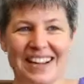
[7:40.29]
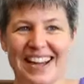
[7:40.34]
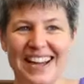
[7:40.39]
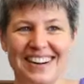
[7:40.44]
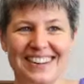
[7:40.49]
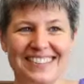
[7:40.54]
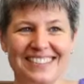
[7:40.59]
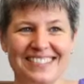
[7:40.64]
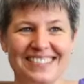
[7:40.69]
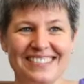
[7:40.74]
I
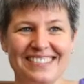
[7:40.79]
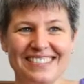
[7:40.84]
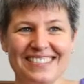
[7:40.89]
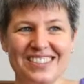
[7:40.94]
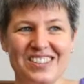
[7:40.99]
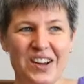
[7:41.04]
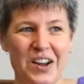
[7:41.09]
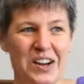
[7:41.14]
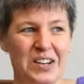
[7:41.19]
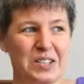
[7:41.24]
don't know,
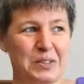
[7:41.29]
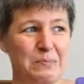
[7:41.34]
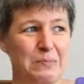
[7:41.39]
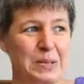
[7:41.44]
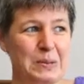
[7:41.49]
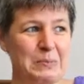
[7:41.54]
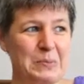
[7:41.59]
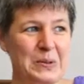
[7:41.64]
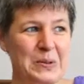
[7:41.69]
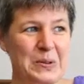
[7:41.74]
talk to
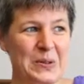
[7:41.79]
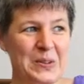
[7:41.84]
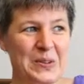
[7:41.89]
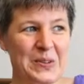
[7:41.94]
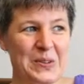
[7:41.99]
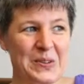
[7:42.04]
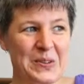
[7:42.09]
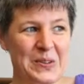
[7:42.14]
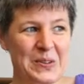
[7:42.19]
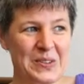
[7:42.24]

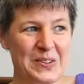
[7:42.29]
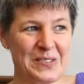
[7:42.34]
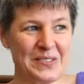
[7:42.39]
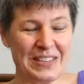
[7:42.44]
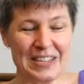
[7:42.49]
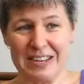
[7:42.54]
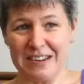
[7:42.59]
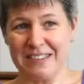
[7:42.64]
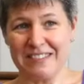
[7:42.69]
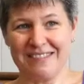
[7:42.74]
people,
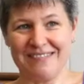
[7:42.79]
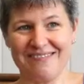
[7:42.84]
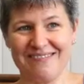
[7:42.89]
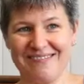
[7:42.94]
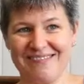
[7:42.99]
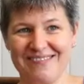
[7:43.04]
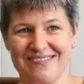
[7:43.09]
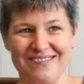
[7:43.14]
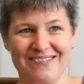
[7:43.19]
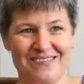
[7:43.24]

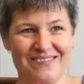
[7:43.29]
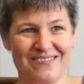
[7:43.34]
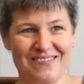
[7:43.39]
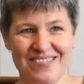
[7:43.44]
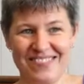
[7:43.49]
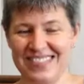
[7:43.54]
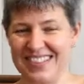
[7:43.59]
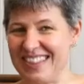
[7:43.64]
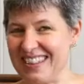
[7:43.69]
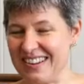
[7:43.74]

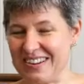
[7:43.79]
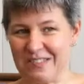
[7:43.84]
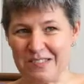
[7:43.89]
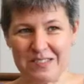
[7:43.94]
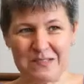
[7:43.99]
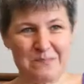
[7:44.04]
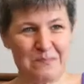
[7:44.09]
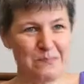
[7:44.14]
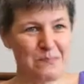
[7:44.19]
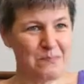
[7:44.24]
there
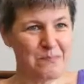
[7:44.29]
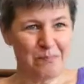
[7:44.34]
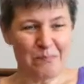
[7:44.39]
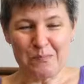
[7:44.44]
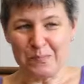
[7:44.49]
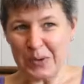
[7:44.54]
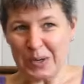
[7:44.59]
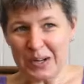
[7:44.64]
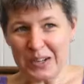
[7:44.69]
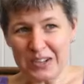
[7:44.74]
were
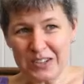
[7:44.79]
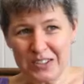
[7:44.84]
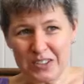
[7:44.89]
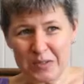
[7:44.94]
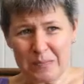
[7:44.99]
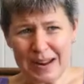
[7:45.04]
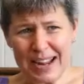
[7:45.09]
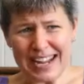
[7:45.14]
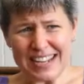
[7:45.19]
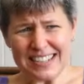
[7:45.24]
books
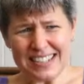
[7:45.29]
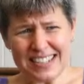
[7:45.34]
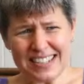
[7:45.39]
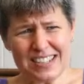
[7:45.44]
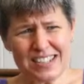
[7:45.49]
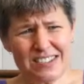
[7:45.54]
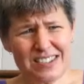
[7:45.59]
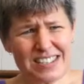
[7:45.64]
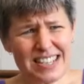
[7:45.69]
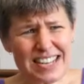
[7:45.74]
or
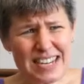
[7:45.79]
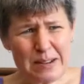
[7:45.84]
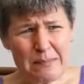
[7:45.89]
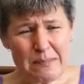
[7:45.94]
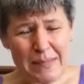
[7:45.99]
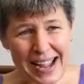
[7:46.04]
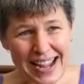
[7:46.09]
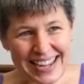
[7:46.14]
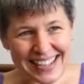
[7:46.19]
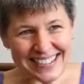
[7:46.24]
magazines. There was a
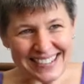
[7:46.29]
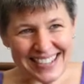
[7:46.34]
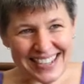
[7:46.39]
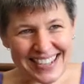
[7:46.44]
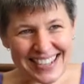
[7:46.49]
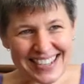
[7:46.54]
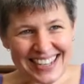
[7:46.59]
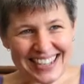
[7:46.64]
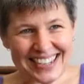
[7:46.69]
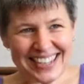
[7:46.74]

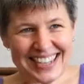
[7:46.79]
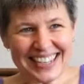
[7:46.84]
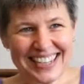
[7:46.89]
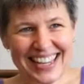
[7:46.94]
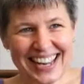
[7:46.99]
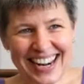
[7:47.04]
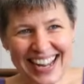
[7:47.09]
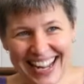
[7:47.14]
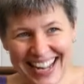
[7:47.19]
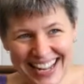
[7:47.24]
magazine, I think,
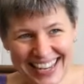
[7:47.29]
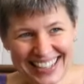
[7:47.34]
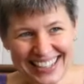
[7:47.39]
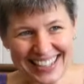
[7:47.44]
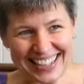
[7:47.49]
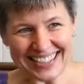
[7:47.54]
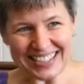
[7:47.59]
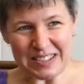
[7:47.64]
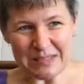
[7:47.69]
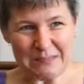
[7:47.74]
that had
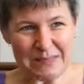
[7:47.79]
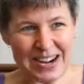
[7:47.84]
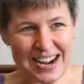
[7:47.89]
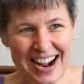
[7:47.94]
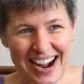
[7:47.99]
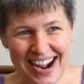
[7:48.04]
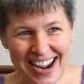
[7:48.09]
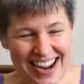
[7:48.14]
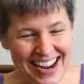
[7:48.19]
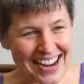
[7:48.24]
some
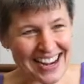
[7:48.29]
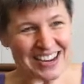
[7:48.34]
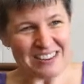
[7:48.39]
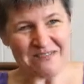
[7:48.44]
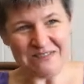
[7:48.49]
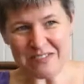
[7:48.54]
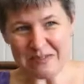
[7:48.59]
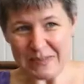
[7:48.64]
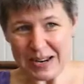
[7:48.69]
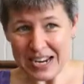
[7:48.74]
guide
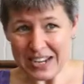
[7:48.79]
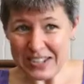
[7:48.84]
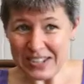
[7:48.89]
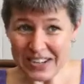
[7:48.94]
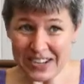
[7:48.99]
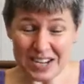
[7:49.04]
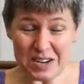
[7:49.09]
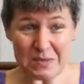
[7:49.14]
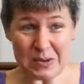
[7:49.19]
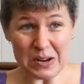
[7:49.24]

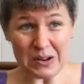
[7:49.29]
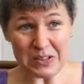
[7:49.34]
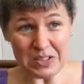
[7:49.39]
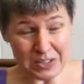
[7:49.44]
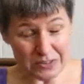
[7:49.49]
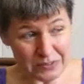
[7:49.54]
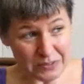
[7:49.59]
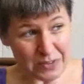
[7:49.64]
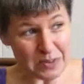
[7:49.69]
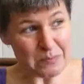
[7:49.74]
information about
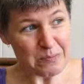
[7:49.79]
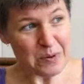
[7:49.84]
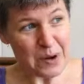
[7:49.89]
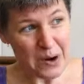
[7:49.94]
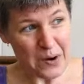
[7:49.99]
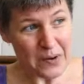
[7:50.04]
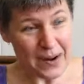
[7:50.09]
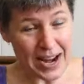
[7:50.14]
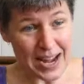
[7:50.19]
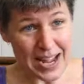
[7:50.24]
different
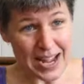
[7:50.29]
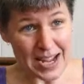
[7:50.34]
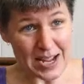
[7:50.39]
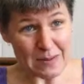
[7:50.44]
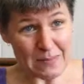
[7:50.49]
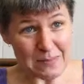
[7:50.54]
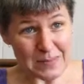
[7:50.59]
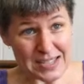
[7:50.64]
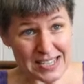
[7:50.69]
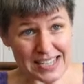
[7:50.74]

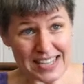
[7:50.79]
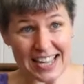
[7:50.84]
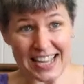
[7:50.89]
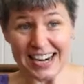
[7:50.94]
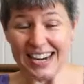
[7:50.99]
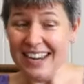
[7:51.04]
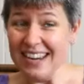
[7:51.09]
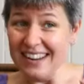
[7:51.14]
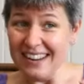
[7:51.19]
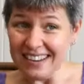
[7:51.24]
programs, and
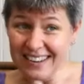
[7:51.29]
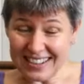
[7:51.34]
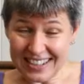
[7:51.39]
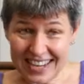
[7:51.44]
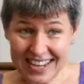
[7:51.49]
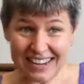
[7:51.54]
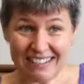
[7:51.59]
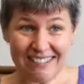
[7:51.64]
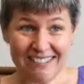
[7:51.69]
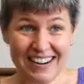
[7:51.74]
then
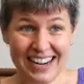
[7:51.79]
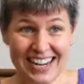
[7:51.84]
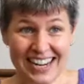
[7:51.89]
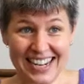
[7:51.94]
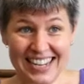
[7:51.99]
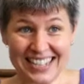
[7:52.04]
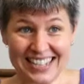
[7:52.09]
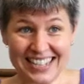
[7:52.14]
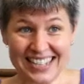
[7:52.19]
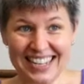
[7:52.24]

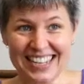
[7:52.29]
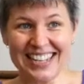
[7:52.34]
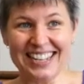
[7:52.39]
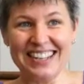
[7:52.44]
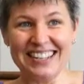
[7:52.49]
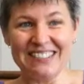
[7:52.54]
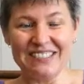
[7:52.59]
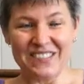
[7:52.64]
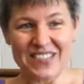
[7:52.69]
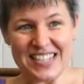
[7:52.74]
write
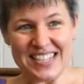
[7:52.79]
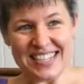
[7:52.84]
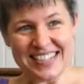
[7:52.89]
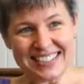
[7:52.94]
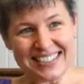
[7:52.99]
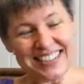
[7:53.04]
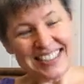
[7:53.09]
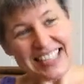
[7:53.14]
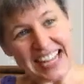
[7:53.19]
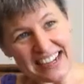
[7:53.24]

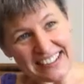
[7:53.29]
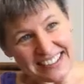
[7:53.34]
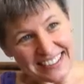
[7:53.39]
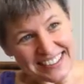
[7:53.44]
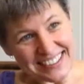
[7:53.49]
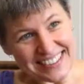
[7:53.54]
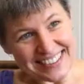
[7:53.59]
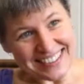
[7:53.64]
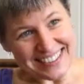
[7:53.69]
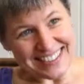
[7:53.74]
physical
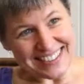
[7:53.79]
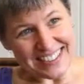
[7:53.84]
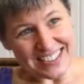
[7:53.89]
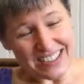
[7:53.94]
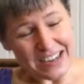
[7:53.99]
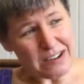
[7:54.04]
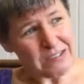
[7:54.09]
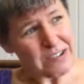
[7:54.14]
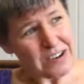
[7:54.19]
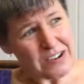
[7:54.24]
letters
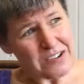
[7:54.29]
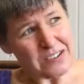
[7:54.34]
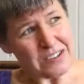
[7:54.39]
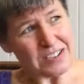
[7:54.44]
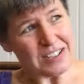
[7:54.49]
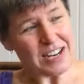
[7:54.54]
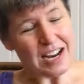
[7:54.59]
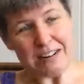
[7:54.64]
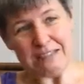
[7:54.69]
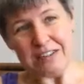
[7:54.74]
to, I
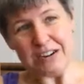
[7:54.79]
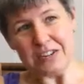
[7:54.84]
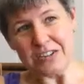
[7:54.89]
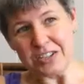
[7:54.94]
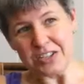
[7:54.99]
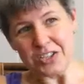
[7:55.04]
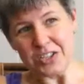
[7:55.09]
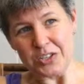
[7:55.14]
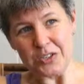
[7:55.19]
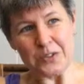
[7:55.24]

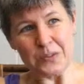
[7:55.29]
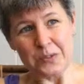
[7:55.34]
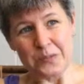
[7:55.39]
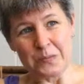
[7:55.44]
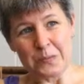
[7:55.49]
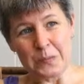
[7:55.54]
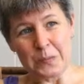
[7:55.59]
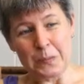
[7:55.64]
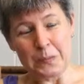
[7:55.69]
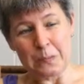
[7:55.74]
wrote to
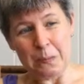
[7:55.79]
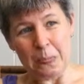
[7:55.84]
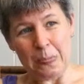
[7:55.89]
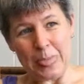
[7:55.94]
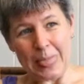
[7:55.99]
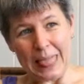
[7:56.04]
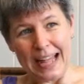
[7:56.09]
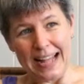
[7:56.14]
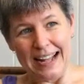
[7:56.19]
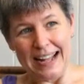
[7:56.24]

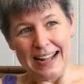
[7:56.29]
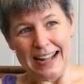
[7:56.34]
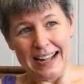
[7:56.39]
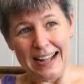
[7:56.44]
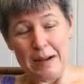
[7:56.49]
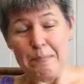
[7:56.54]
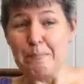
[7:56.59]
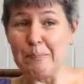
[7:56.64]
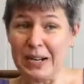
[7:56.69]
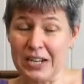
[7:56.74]

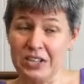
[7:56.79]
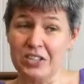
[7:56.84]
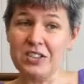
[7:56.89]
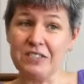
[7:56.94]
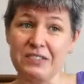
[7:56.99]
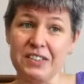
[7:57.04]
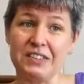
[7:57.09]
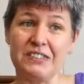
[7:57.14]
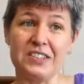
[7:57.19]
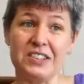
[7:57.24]
a bunch
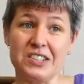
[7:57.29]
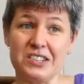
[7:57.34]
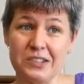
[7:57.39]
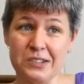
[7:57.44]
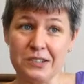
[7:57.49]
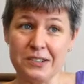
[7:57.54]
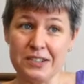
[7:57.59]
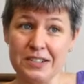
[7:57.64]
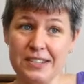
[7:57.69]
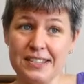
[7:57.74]
of different
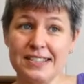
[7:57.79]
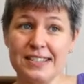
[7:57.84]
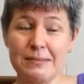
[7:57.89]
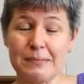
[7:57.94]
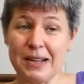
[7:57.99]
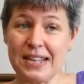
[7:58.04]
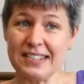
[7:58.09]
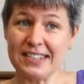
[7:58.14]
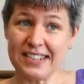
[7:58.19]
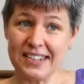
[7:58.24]
schools in
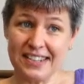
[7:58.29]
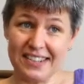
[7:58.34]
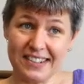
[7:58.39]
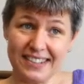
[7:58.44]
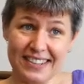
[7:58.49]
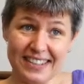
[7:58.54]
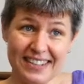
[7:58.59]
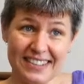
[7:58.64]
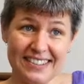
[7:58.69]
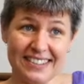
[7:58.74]
my senior
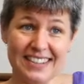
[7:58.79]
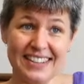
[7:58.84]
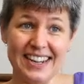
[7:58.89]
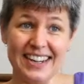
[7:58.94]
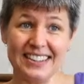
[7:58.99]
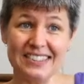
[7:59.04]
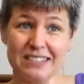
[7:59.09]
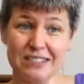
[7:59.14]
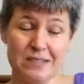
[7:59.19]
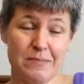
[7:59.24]
year in
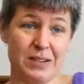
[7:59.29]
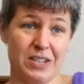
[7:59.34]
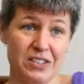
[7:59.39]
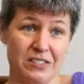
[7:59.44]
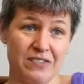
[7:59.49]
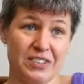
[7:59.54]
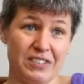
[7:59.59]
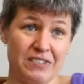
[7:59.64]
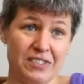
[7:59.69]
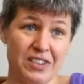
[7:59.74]
high school, a bunch
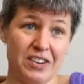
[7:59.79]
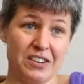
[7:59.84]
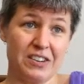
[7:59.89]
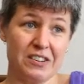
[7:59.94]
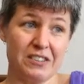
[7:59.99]
of different